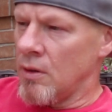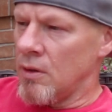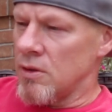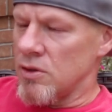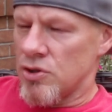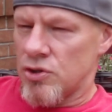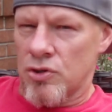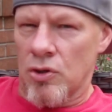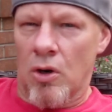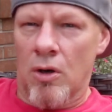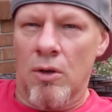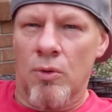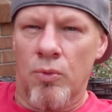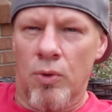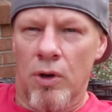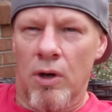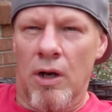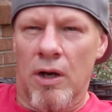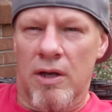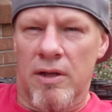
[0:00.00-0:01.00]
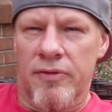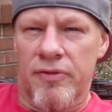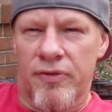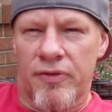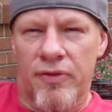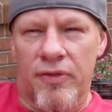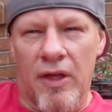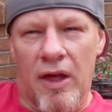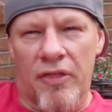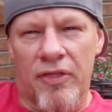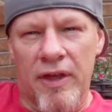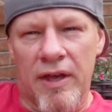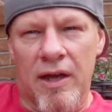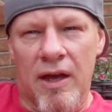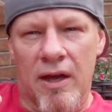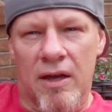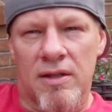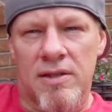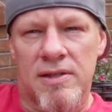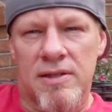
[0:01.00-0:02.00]
It started where I think
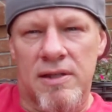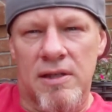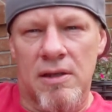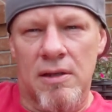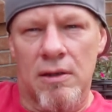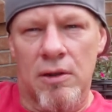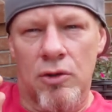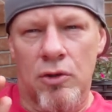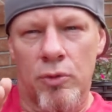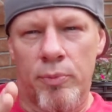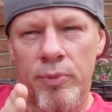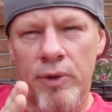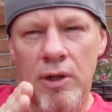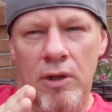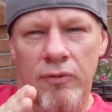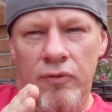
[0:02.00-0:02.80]
I could see a little bit